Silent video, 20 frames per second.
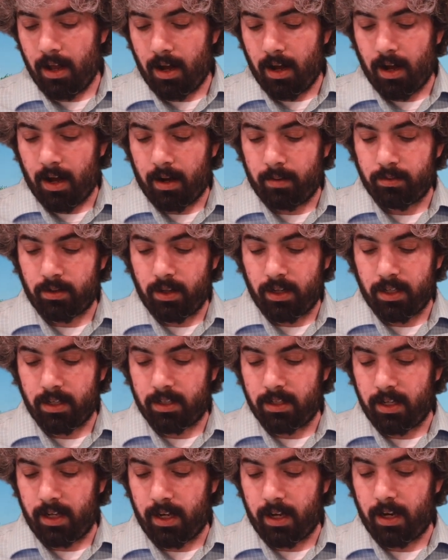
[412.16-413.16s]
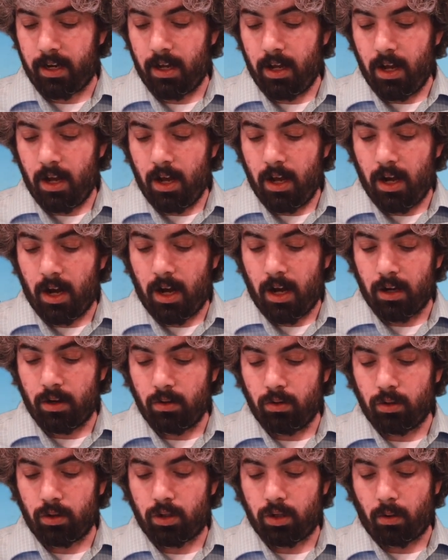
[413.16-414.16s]
um, so you can see it. Uh,
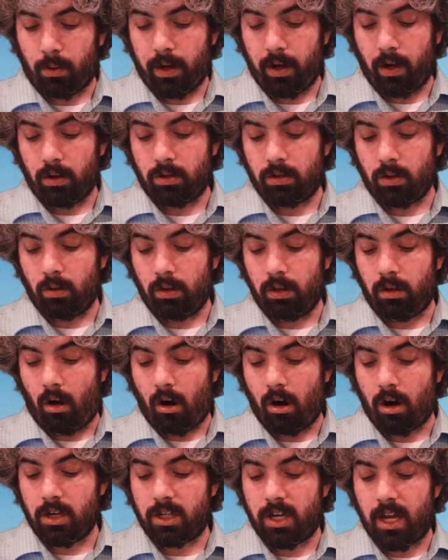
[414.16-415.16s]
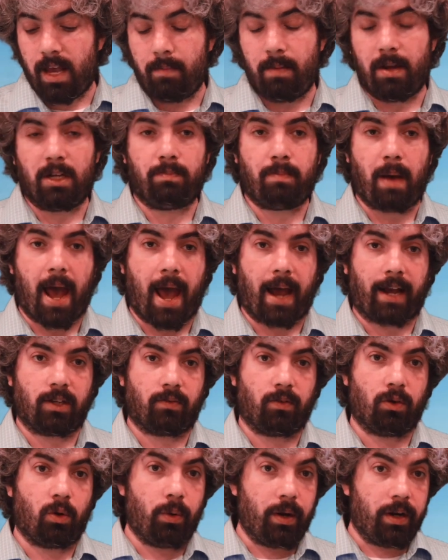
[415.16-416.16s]
Google's showing also large image packs
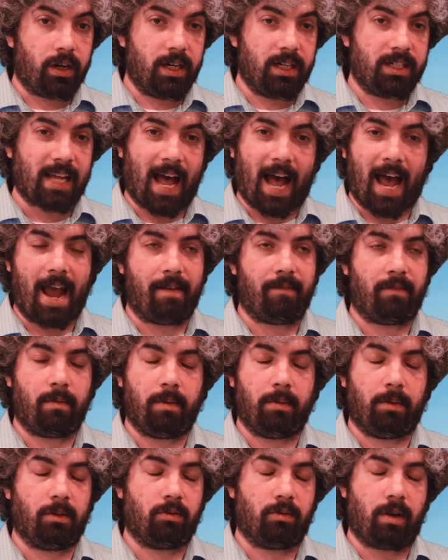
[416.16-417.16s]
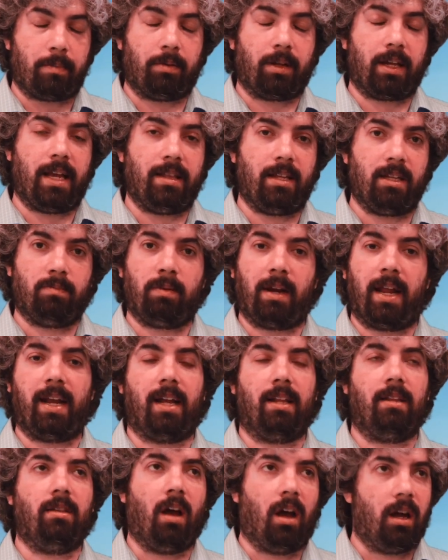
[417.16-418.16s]
for queries. I haven't been able to replicate this, but I
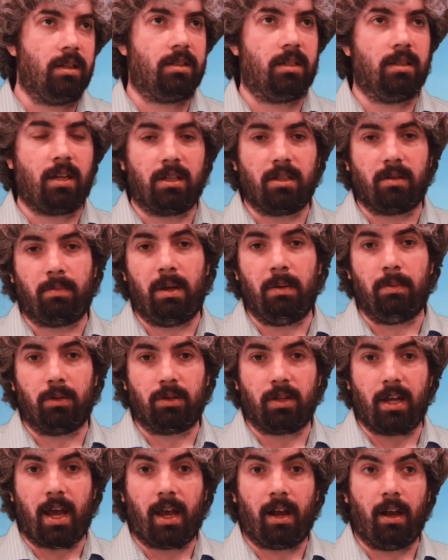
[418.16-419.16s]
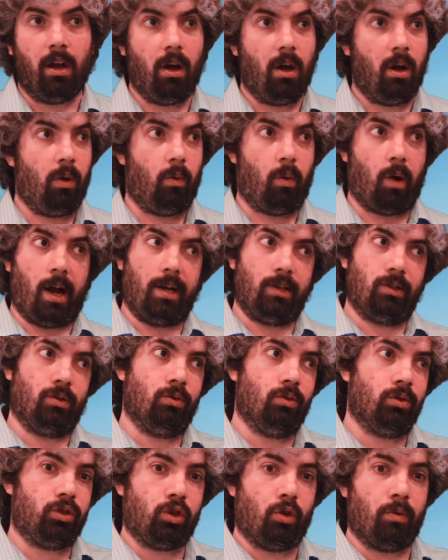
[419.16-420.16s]
got tons and tons of people saying, why is
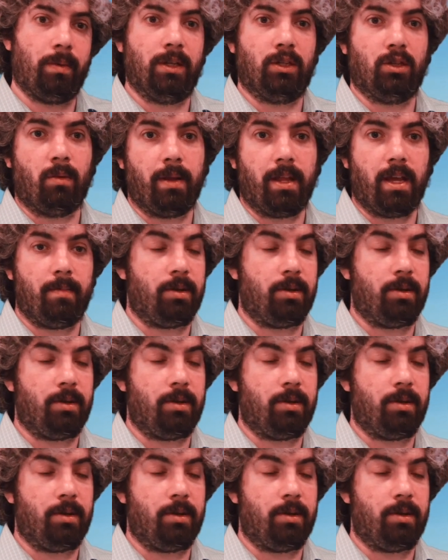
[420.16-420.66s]
Google showing me so many